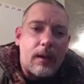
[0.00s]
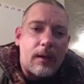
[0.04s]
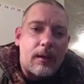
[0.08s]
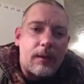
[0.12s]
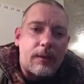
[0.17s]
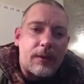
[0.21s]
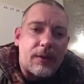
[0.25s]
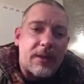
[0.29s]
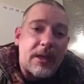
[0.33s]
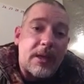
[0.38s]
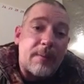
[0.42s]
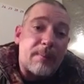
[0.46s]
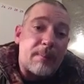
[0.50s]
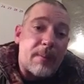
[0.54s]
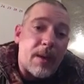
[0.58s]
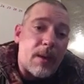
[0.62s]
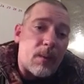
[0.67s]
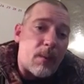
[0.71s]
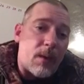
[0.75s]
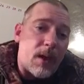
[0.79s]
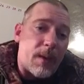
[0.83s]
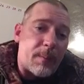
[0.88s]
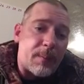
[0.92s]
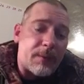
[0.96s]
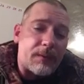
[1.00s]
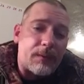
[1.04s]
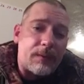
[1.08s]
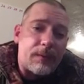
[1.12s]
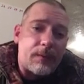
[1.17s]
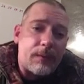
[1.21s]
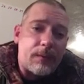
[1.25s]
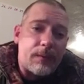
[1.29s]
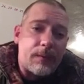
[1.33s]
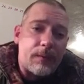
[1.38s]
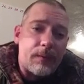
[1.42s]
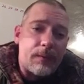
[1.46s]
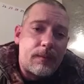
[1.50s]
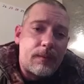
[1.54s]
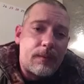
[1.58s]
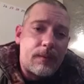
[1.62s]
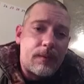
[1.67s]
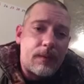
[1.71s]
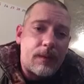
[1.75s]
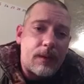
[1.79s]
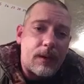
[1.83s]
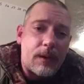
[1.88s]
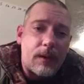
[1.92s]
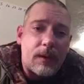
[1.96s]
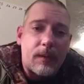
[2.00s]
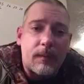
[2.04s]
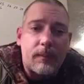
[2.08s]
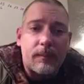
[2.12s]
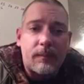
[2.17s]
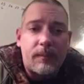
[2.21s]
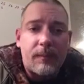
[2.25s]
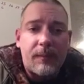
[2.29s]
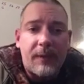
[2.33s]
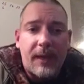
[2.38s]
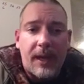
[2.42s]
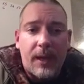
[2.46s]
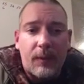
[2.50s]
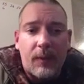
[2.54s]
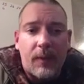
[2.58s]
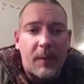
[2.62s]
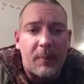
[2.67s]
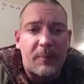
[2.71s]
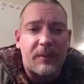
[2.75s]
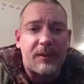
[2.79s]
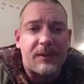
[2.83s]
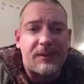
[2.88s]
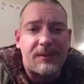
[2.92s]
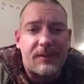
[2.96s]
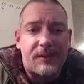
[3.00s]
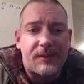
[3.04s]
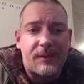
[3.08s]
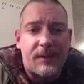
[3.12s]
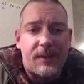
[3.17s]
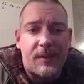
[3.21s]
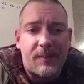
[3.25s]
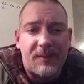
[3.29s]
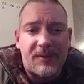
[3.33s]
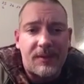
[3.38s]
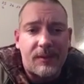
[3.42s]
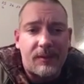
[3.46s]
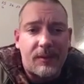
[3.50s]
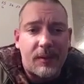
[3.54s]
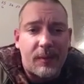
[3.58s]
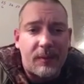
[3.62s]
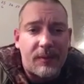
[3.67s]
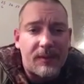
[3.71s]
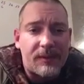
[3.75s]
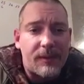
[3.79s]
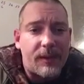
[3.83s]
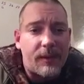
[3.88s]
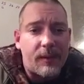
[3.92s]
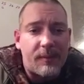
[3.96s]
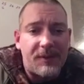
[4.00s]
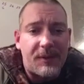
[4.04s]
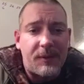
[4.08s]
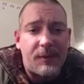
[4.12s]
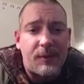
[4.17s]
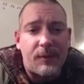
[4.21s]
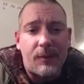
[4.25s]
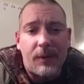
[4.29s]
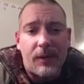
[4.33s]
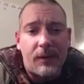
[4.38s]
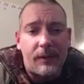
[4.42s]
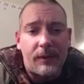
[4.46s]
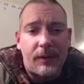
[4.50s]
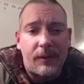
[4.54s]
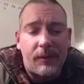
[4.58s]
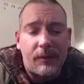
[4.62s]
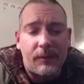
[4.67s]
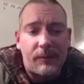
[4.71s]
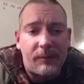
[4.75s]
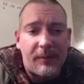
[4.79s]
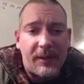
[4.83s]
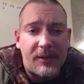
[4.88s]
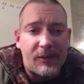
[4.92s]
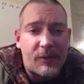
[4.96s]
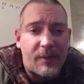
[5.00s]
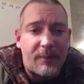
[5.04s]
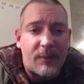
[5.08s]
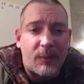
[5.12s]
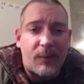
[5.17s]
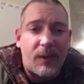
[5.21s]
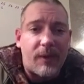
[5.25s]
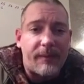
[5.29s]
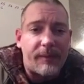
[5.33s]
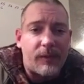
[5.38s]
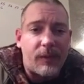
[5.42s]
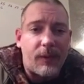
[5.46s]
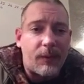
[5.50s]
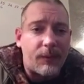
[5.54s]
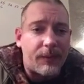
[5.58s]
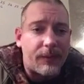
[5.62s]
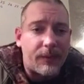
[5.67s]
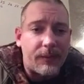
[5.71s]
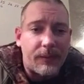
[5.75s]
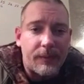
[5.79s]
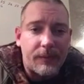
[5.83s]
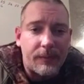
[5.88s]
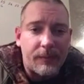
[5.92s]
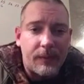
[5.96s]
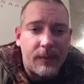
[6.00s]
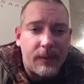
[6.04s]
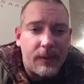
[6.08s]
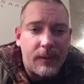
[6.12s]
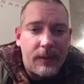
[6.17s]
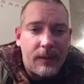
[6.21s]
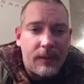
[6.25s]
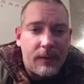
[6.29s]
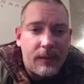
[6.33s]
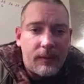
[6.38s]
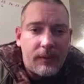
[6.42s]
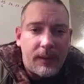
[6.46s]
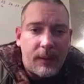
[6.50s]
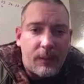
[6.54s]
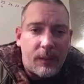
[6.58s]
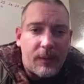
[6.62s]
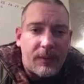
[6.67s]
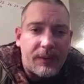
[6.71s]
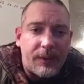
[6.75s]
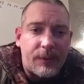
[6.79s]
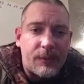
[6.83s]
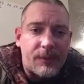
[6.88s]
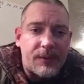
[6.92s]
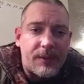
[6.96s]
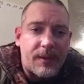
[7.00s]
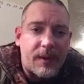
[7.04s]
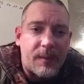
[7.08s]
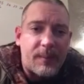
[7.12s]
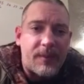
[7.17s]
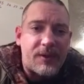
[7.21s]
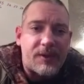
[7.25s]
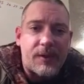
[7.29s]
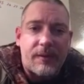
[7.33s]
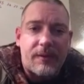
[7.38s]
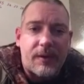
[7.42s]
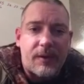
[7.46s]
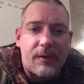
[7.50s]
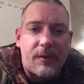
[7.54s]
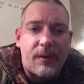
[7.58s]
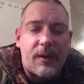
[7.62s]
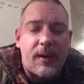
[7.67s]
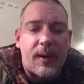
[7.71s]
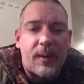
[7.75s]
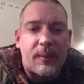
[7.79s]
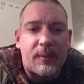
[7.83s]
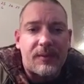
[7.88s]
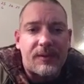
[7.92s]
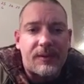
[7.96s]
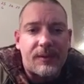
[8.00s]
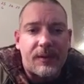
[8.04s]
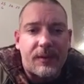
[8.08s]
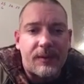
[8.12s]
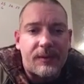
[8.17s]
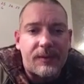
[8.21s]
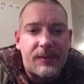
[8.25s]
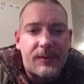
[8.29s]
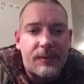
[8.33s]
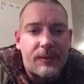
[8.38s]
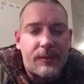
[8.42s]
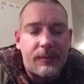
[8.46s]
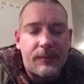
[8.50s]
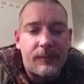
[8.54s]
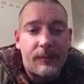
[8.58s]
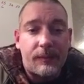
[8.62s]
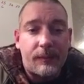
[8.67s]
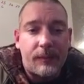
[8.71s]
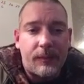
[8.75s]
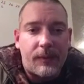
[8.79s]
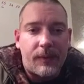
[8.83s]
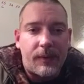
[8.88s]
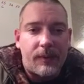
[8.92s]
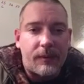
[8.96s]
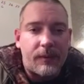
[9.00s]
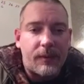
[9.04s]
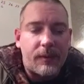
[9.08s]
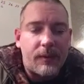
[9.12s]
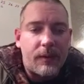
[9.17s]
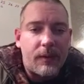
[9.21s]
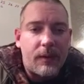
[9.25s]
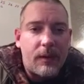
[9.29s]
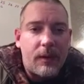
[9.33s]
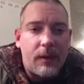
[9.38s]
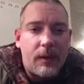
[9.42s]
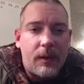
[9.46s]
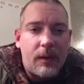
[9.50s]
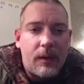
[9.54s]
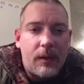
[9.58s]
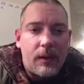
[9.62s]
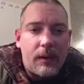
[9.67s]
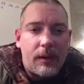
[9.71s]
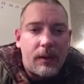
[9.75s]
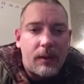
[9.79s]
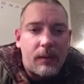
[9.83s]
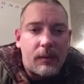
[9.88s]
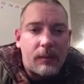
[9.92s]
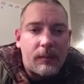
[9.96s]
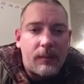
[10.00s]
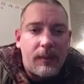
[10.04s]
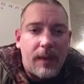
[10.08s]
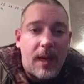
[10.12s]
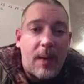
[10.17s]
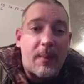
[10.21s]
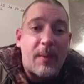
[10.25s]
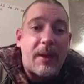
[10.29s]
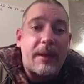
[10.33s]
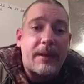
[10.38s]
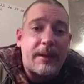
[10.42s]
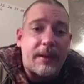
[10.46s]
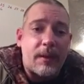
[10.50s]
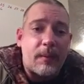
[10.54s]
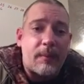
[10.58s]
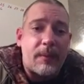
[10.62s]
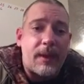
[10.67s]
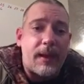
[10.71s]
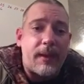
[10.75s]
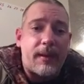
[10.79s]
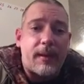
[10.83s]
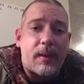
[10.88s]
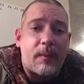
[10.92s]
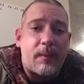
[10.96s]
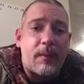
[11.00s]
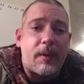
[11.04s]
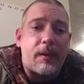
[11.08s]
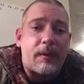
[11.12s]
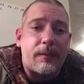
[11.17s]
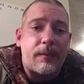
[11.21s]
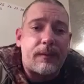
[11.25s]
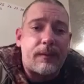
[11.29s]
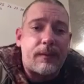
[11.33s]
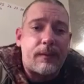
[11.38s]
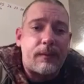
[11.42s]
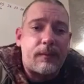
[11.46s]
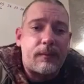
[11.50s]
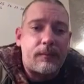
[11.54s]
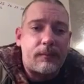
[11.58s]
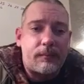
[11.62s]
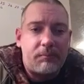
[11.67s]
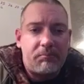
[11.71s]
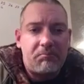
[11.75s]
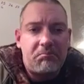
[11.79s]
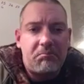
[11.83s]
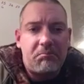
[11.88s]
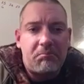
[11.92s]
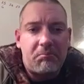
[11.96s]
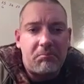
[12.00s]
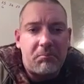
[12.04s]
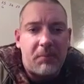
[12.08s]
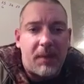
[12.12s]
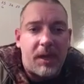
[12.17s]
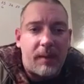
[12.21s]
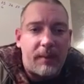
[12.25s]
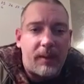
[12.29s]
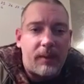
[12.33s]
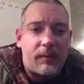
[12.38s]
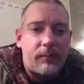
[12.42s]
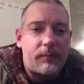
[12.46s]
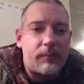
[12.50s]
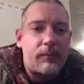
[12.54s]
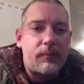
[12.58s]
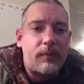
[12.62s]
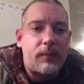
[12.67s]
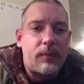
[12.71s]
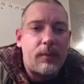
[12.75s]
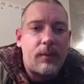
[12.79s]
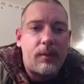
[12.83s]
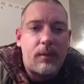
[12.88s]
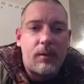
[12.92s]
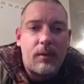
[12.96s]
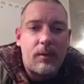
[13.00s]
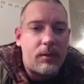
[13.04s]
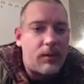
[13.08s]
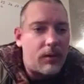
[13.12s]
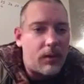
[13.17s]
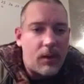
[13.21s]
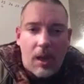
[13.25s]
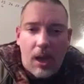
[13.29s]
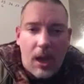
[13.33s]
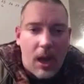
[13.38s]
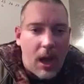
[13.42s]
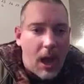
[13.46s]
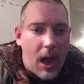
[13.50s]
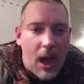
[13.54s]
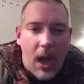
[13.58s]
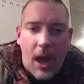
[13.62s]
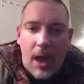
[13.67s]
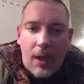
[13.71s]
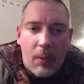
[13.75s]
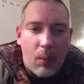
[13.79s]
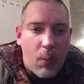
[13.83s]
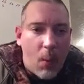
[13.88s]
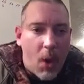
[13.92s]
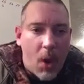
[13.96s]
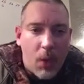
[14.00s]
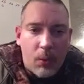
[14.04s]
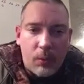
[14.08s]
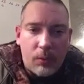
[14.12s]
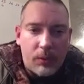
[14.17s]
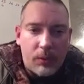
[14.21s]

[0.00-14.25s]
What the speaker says: They're keeping my weapons. They got to run the ballistics on them, serial numbers on them, see who, you know, make sure I'm the rightful owner, and they weren't using the commission of a crime or such, whatever. You know, and I might get them back in a month. Maybe. I won't.